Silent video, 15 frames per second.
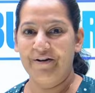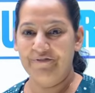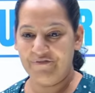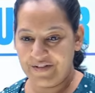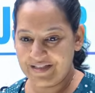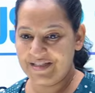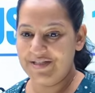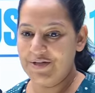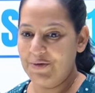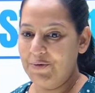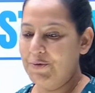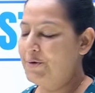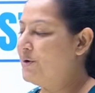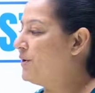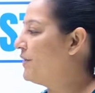First,
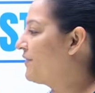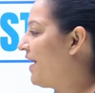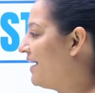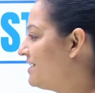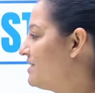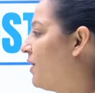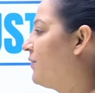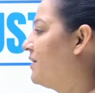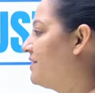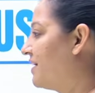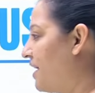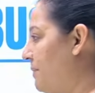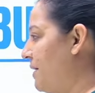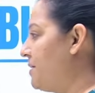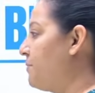you write down in the
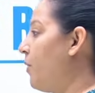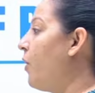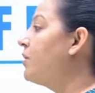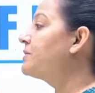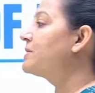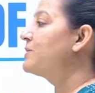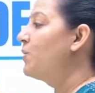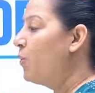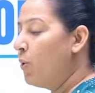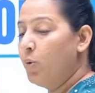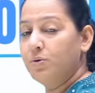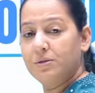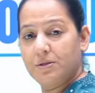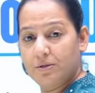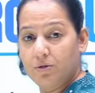comment box
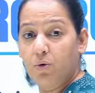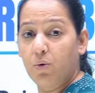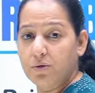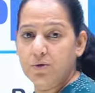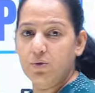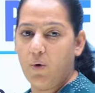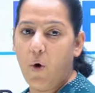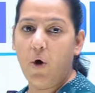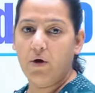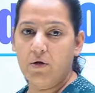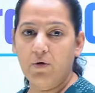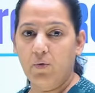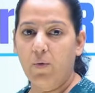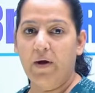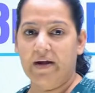who's those all
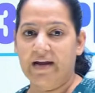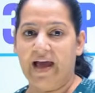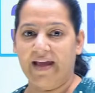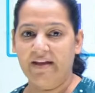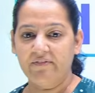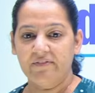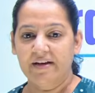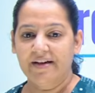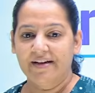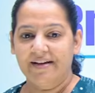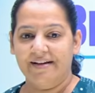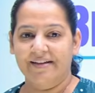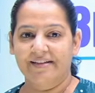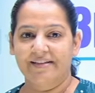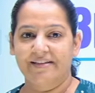who are
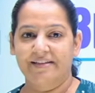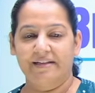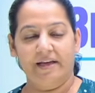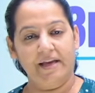live.